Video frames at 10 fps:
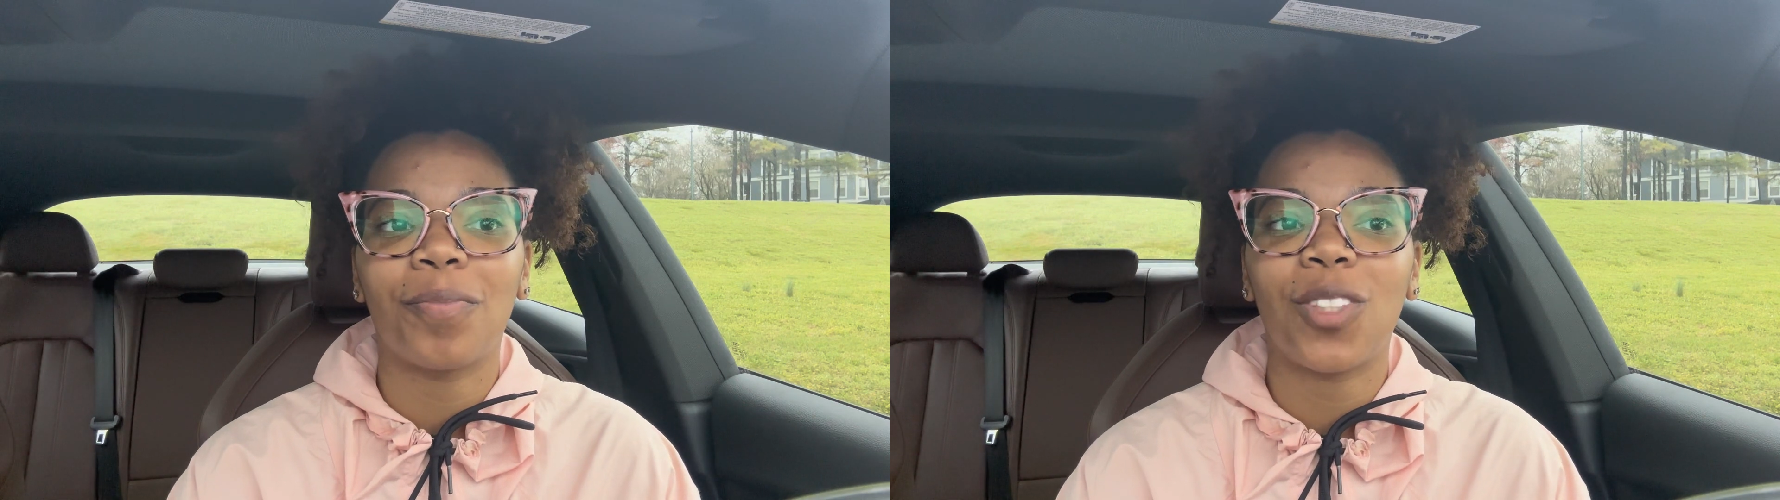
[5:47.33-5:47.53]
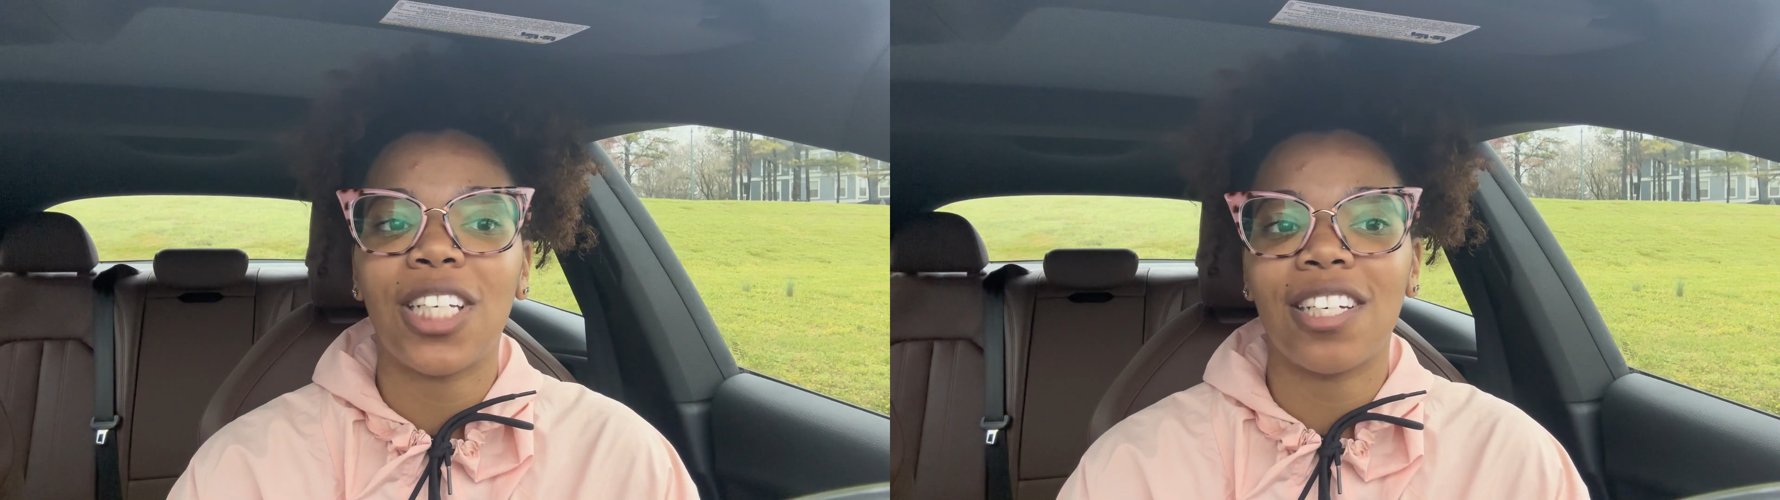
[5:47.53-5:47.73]

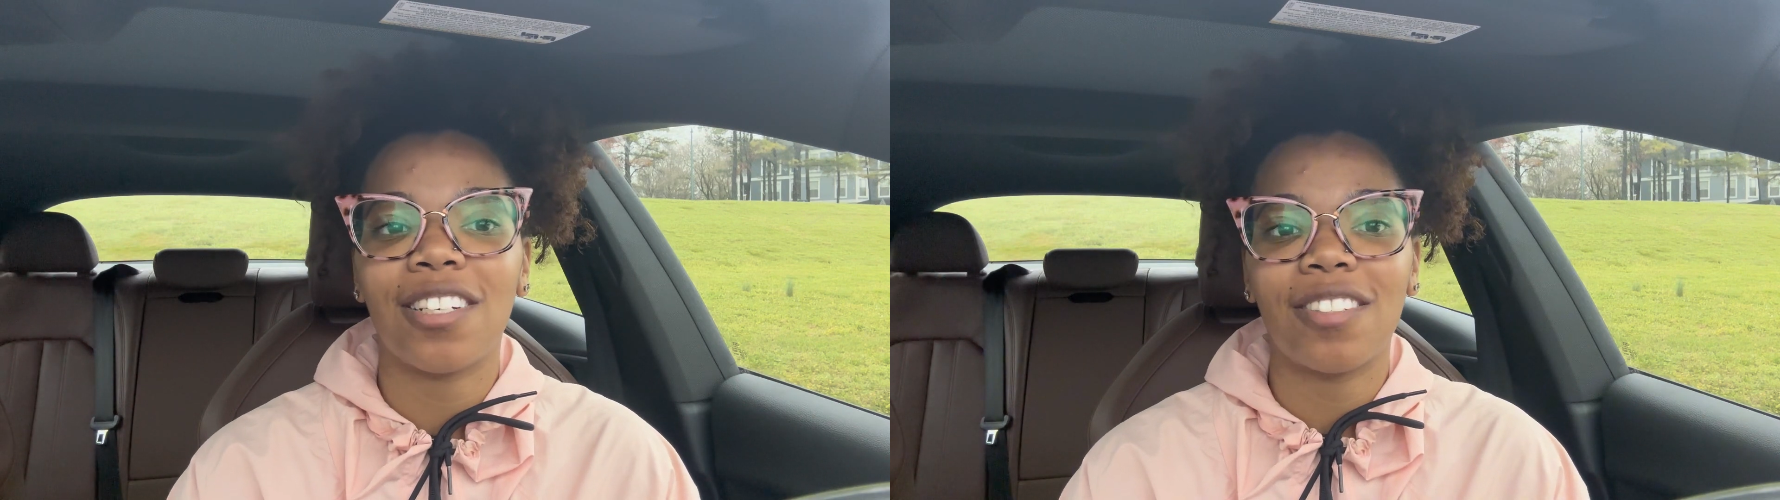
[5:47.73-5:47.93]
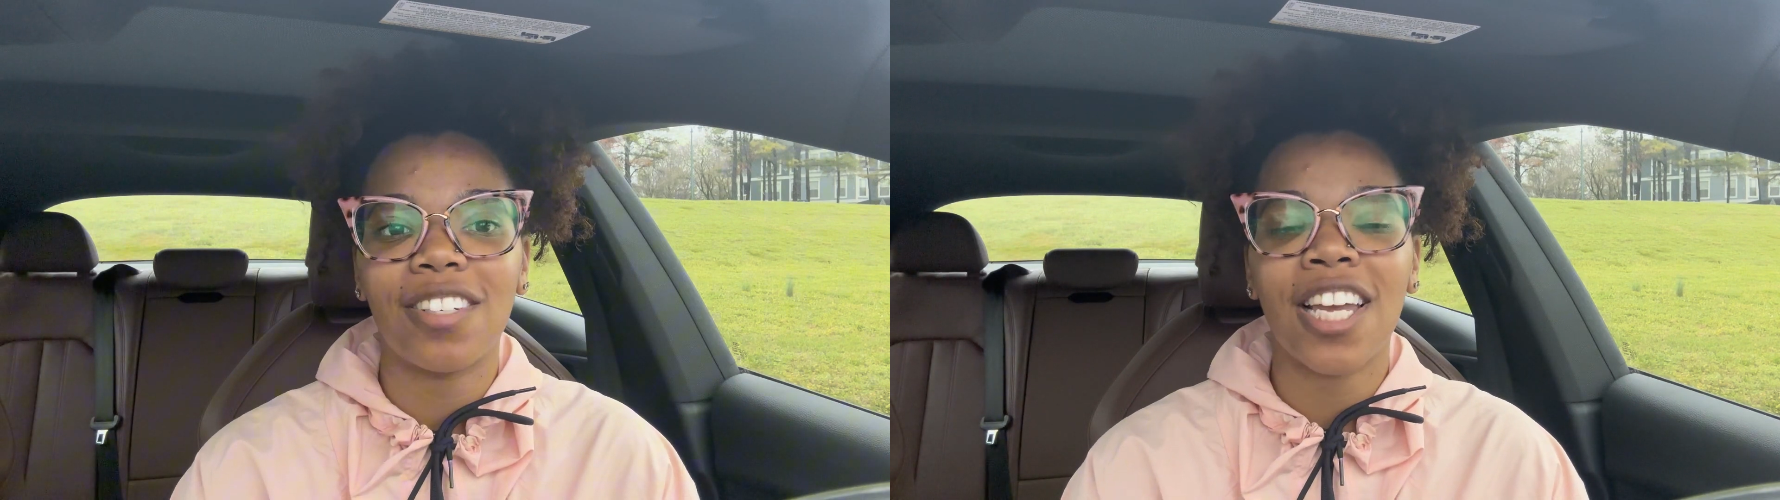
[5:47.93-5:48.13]

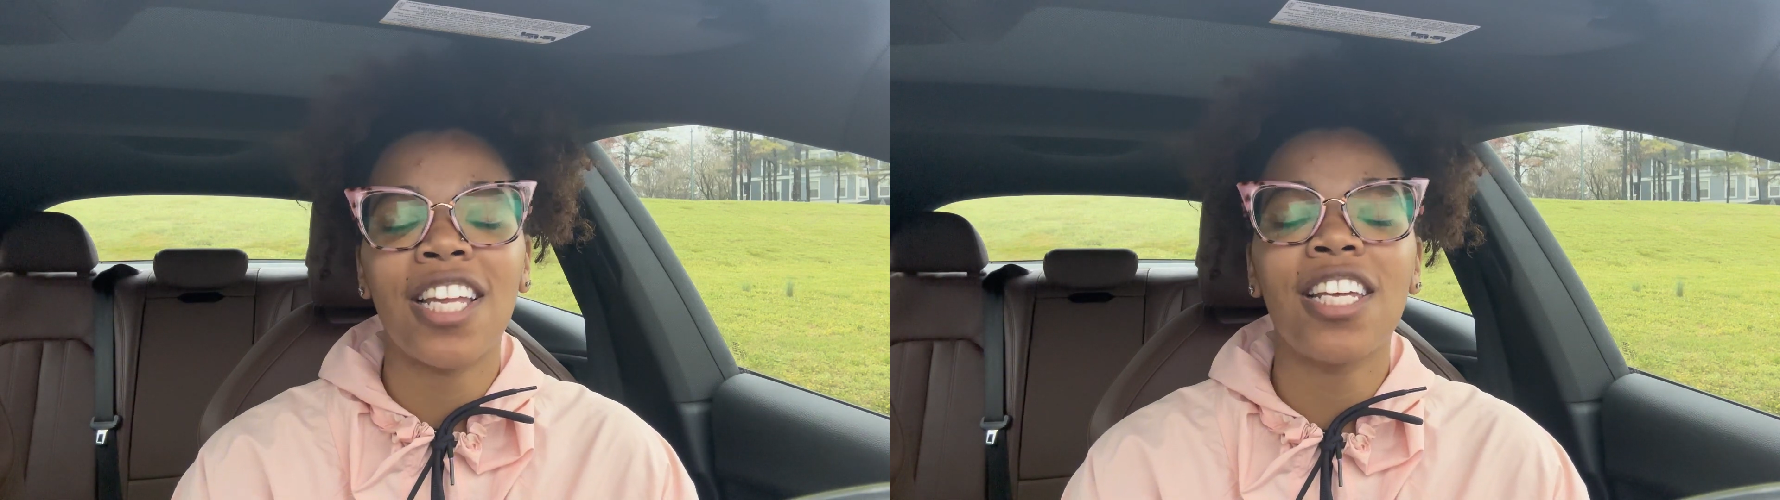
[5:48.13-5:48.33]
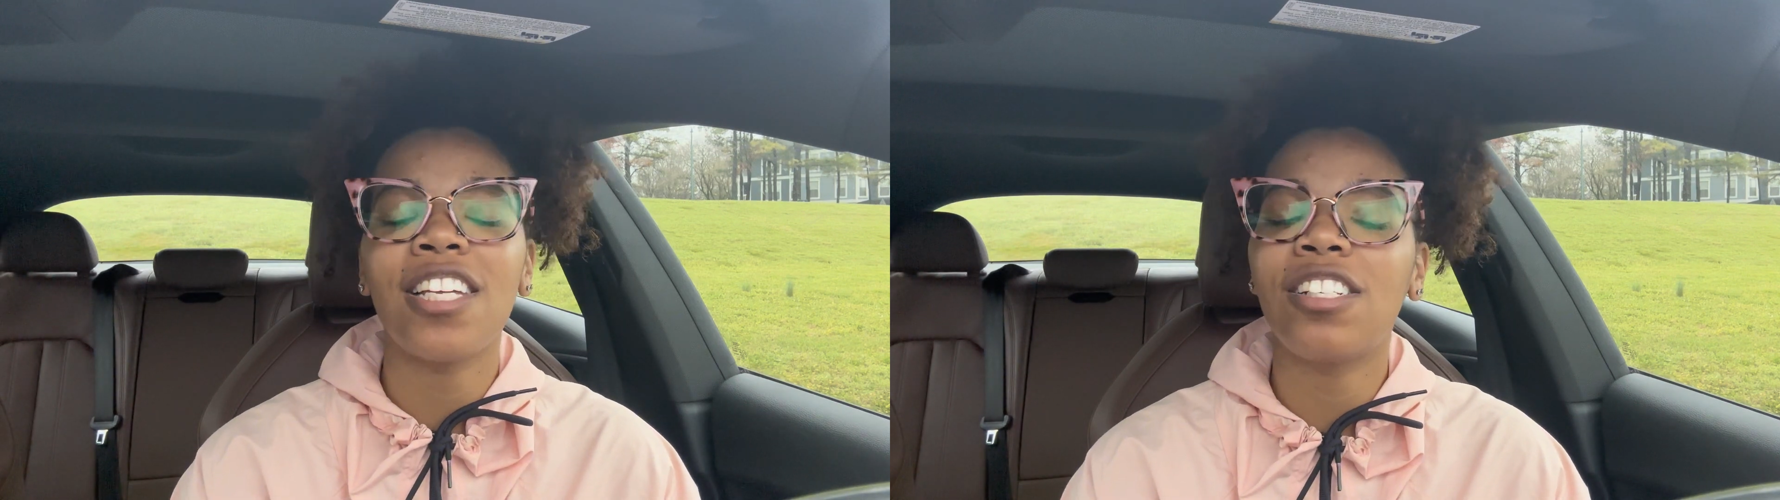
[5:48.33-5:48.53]
yeah.
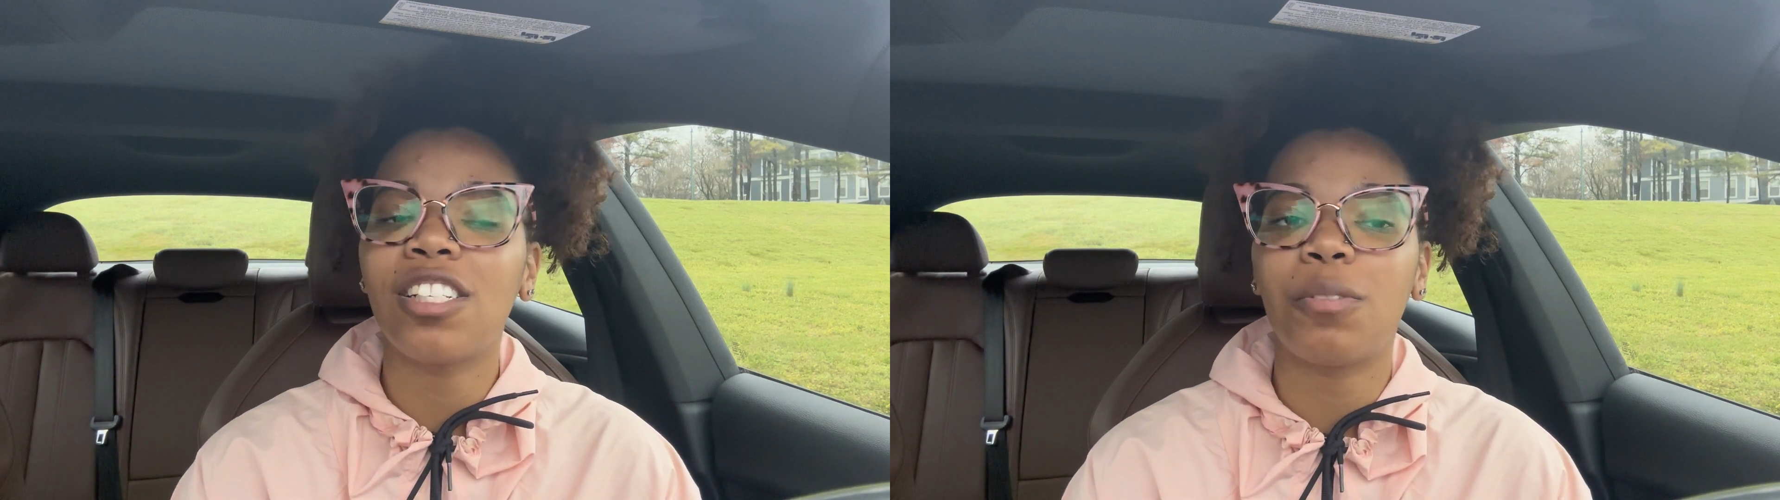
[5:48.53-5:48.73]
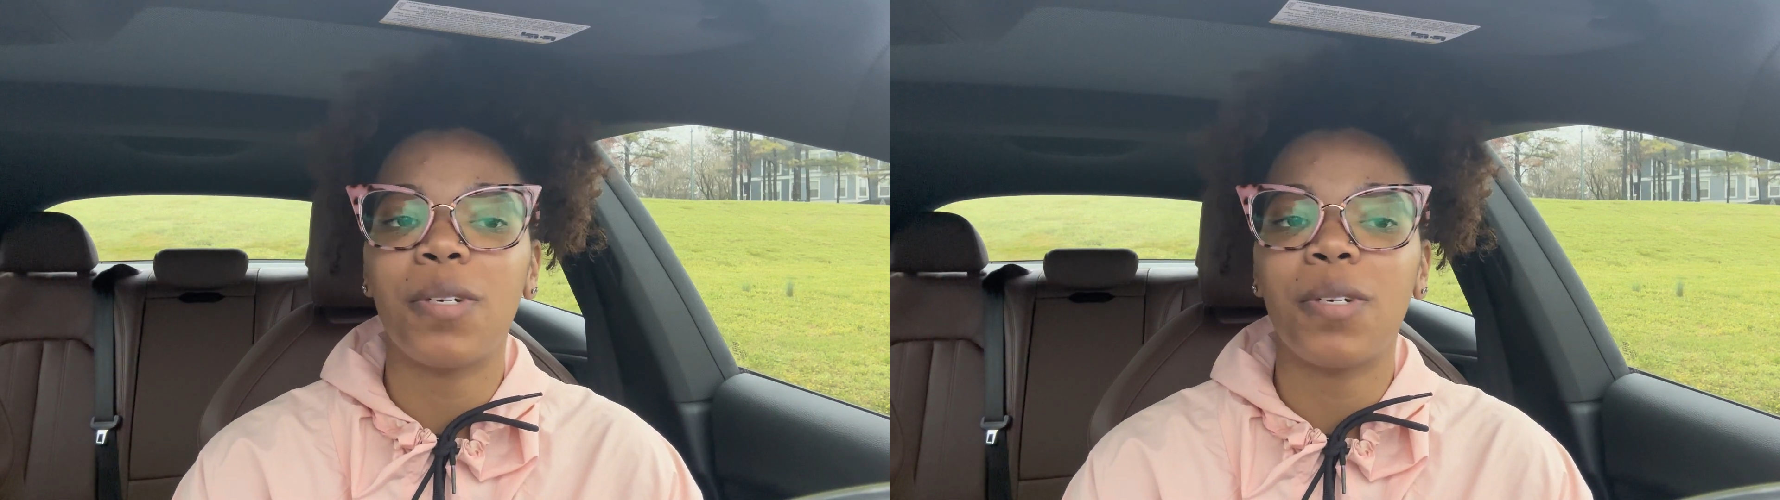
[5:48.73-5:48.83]
And it's